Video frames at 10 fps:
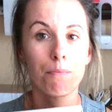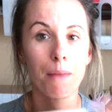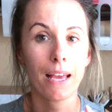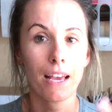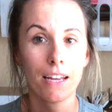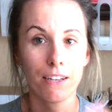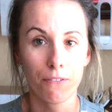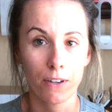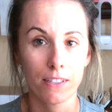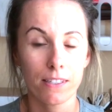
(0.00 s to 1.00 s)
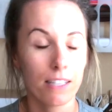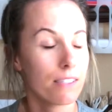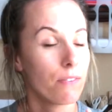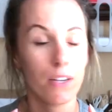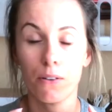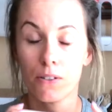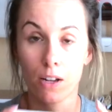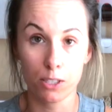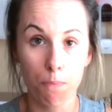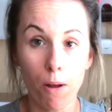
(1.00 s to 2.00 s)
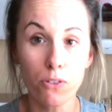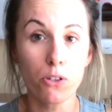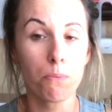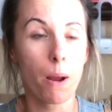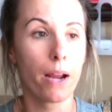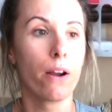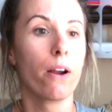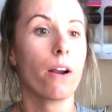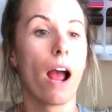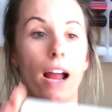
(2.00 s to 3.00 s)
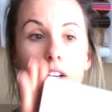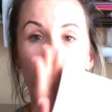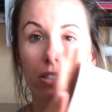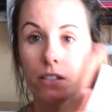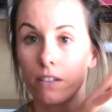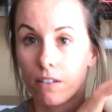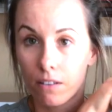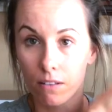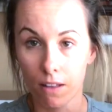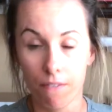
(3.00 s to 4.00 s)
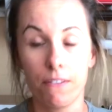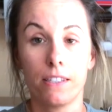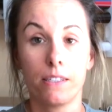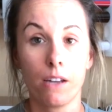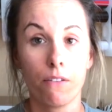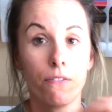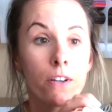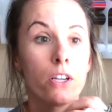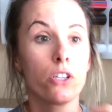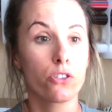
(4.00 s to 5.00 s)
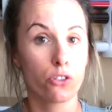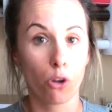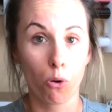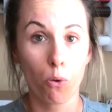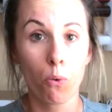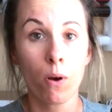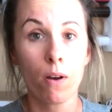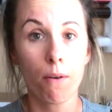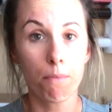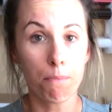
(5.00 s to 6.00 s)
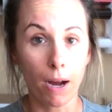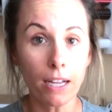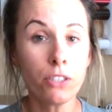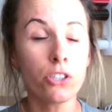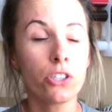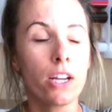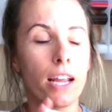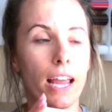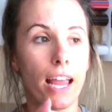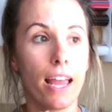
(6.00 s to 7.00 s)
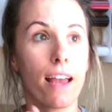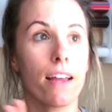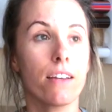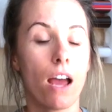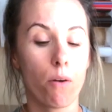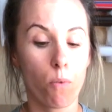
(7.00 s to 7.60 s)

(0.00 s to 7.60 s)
make a difference. This video is not sponsored by her. I just love this stuff so much, and I